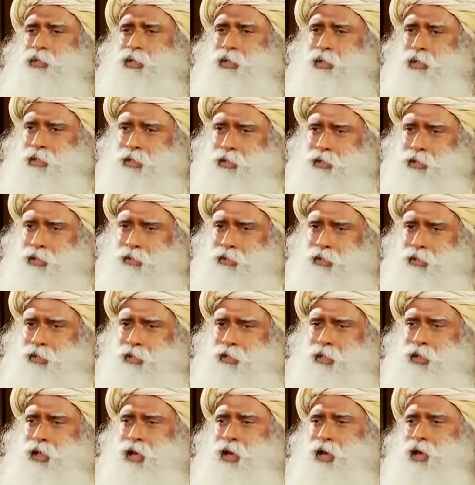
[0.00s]
telling,
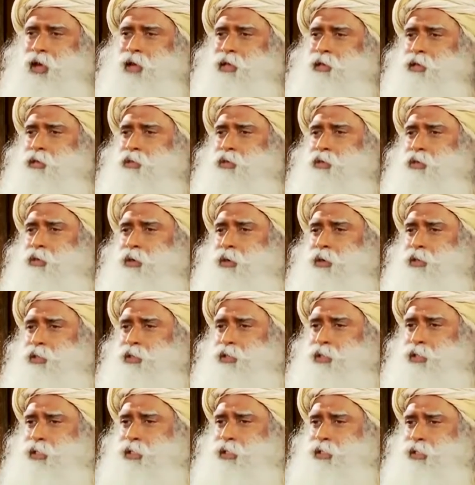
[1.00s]
I do not
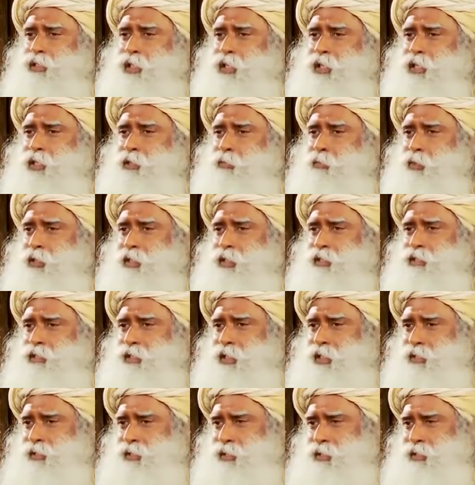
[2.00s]
trust anybody's
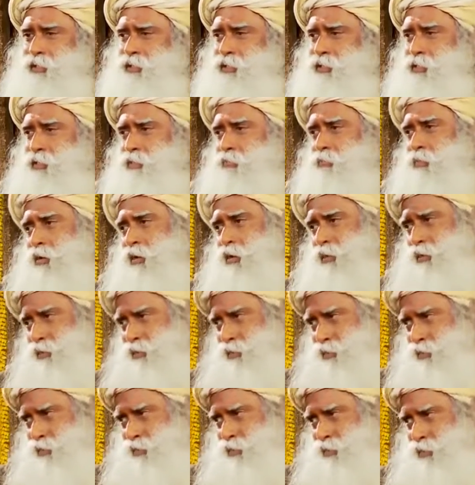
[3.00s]
ethics and
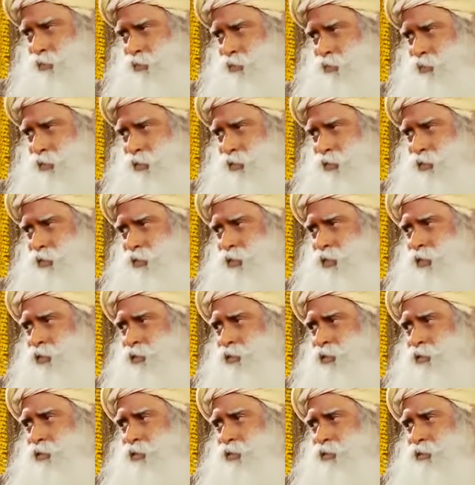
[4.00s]
morals.
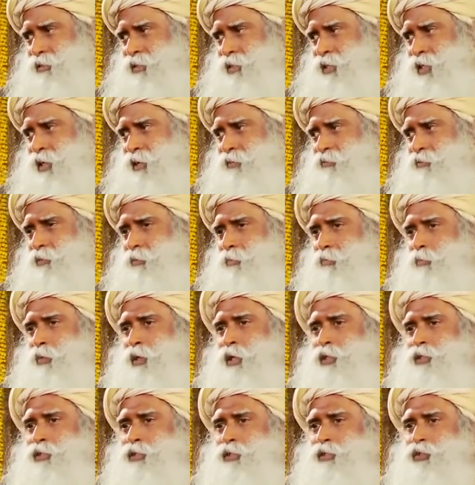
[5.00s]
Nation doesn't have the
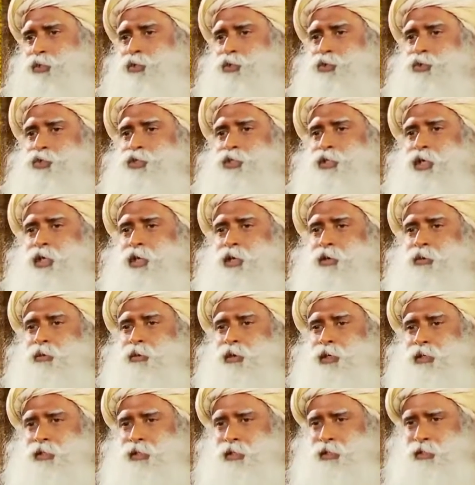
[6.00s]
patience to check your
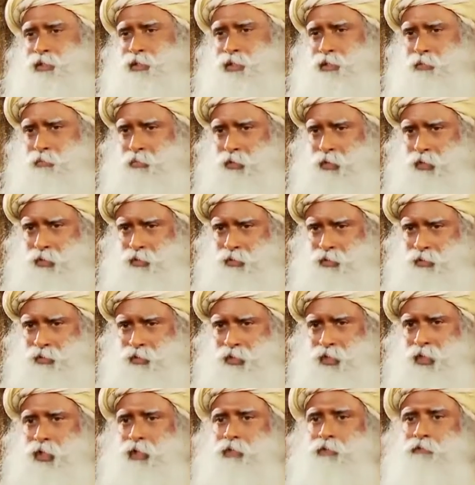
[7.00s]
ethics and morals.
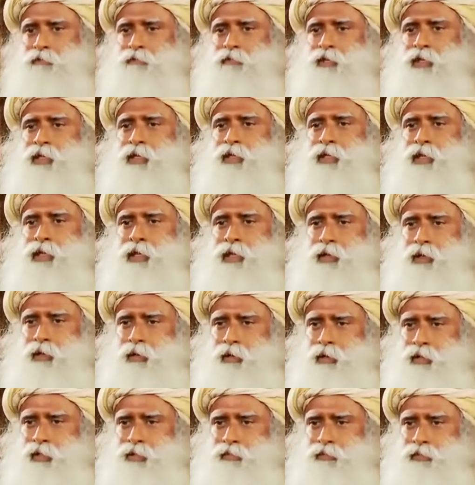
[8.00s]
We need
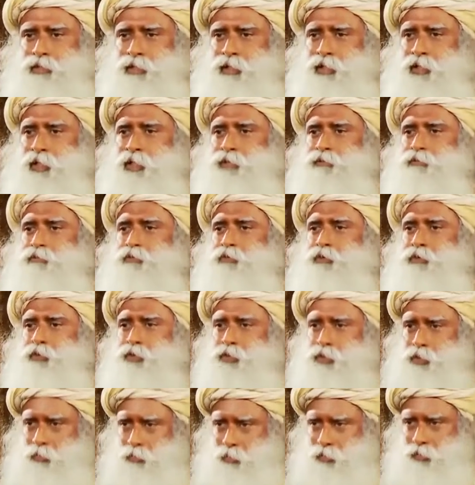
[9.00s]
laws which are
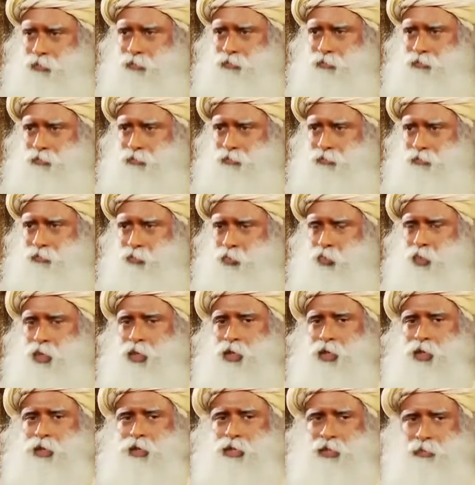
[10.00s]
enforceable, one
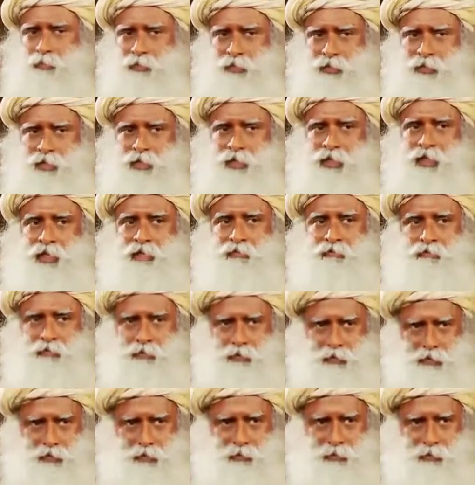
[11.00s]
hundred percent
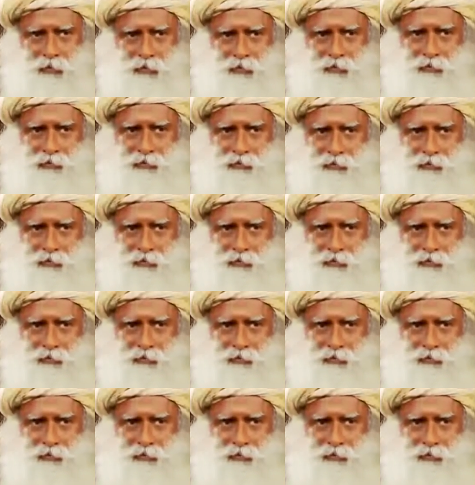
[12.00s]
enforceable.